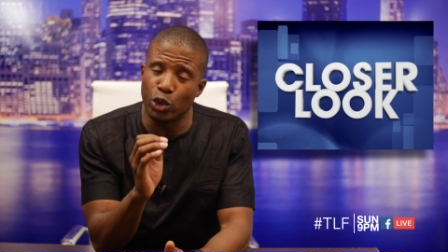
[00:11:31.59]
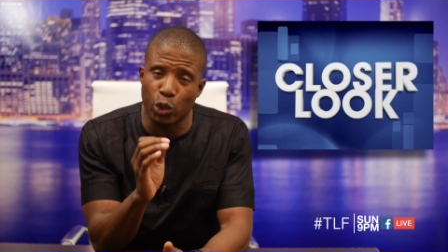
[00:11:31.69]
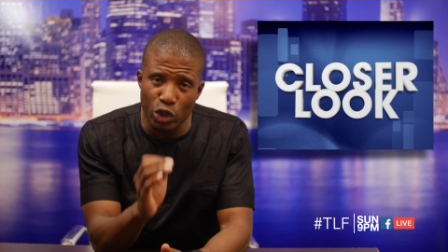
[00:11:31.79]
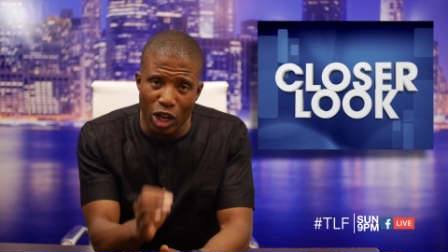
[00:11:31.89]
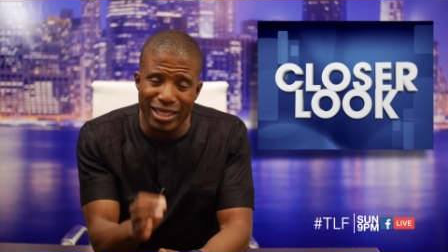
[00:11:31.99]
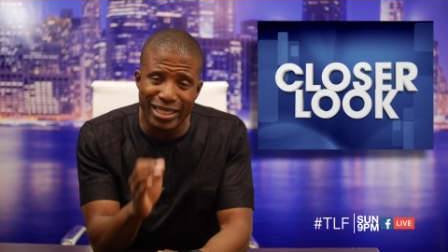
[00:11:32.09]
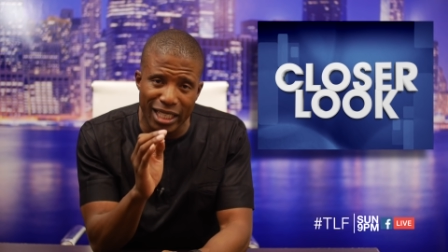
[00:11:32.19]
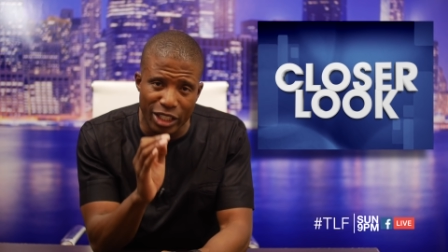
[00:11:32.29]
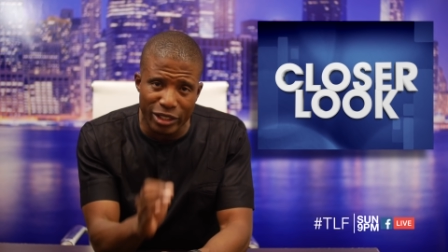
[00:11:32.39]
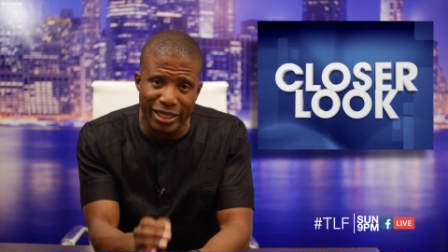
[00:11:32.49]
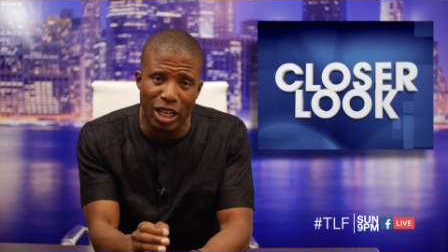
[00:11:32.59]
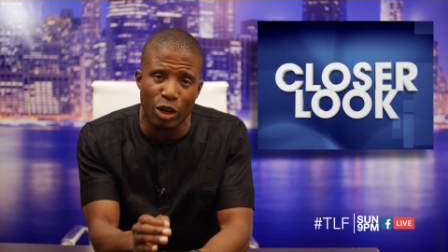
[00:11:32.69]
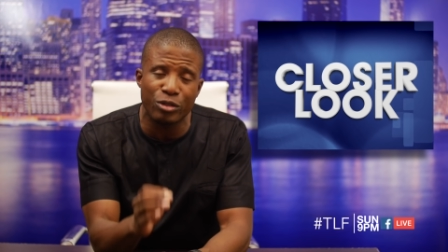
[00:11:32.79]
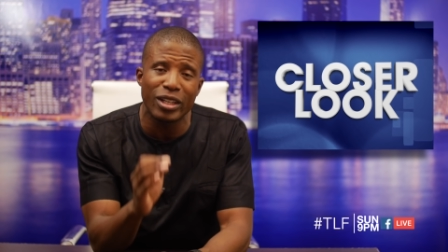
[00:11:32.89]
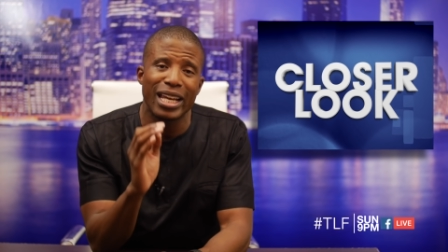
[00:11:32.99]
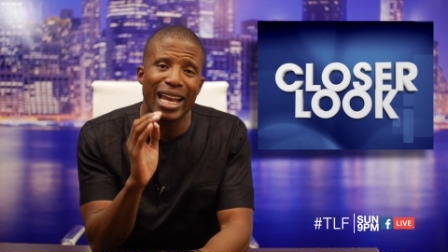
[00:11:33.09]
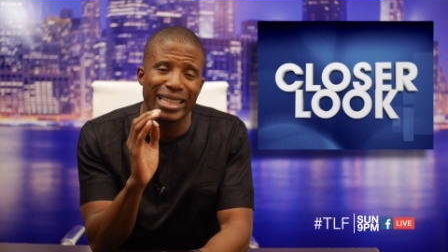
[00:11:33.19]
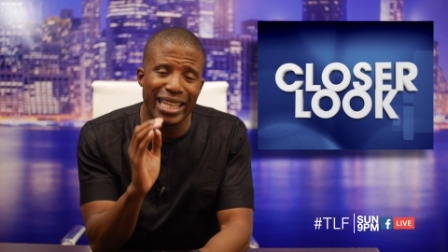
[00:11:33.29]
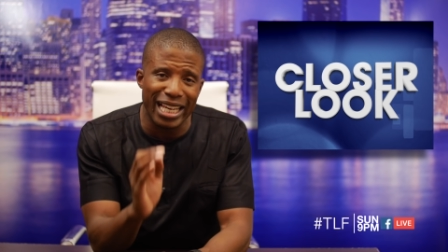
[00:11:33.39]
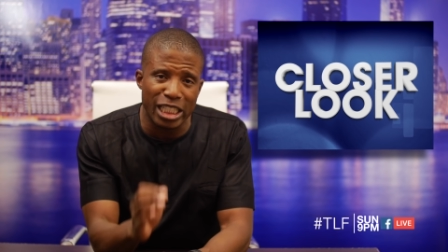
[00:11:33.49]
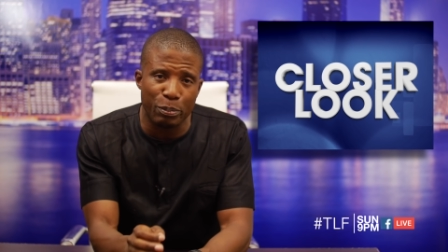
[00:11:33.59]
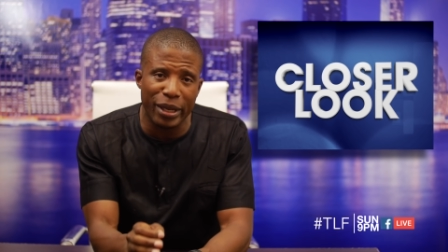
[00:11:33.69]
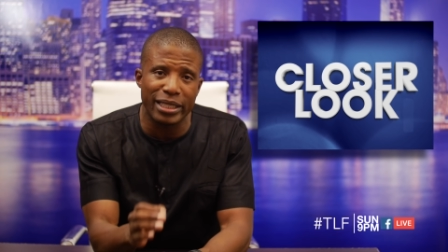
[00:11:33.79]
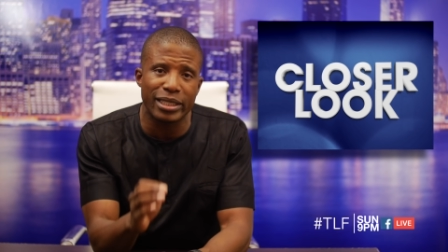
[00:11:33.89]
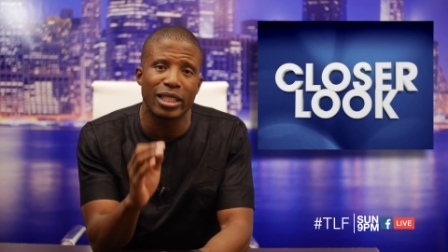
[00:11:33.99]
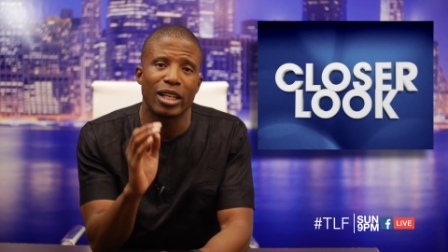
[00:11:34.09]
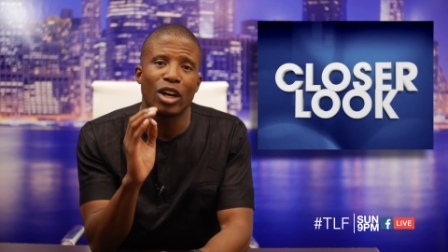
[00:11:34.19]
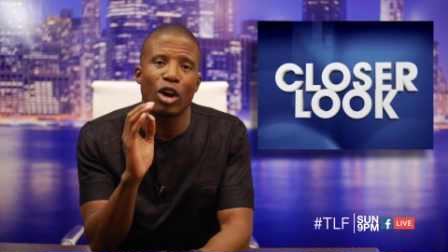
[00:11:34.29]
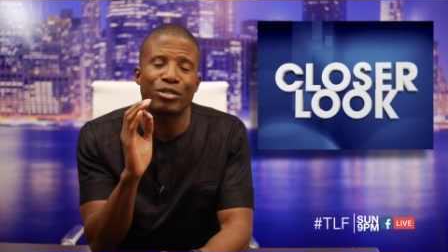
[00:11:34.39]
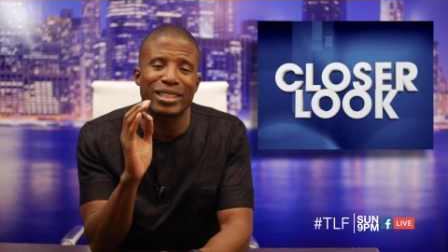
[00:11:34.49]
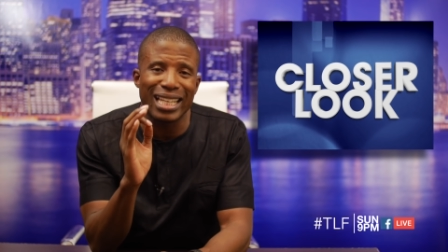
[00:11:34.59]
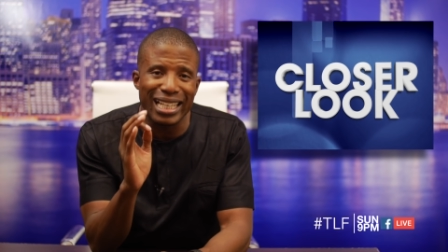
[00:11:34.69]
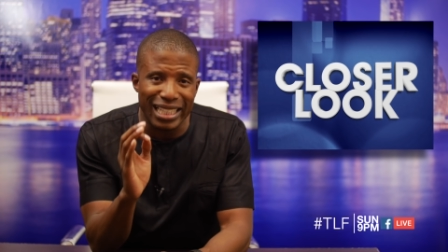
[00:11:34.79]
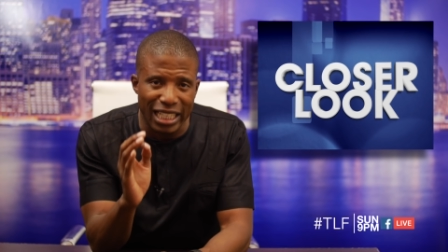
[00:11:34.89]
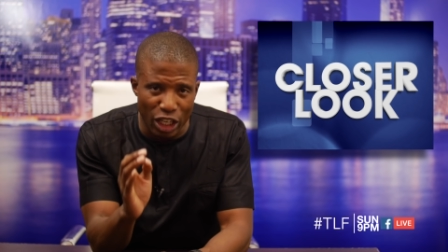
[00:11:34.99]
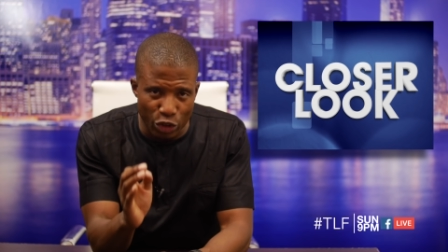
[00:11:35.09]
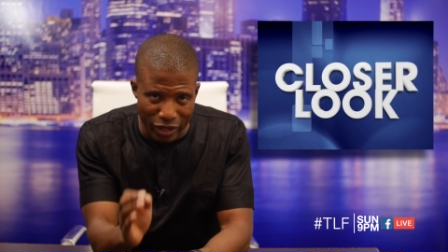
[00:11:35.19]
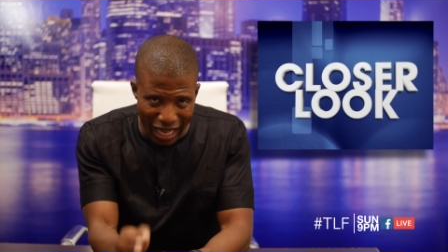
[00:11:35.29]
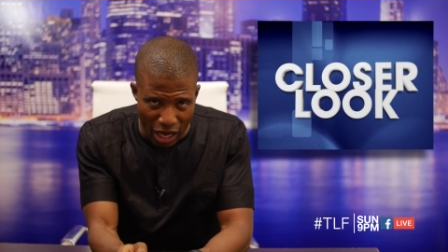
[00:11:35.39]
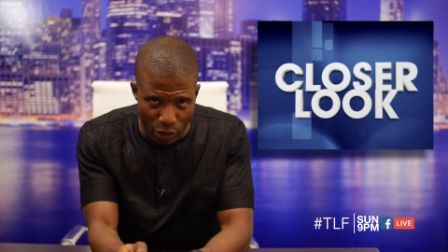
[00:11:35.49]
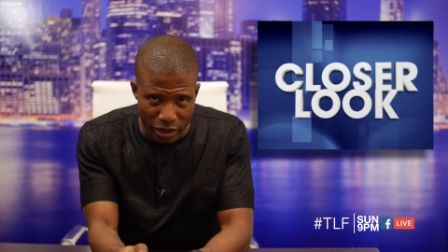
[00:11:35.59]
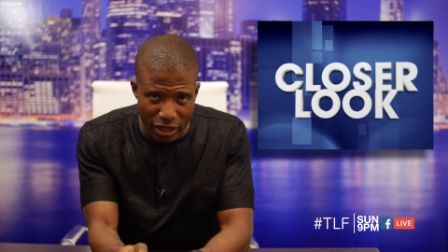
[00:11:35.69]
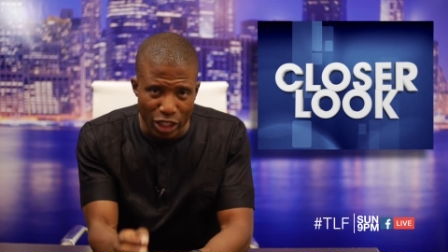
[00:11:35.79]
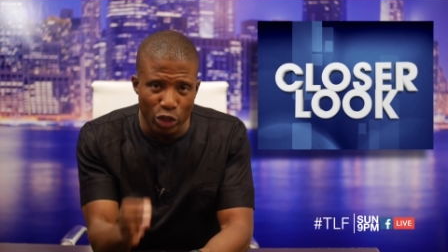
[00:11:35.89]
do not sell yourself at the expense of selling the country out.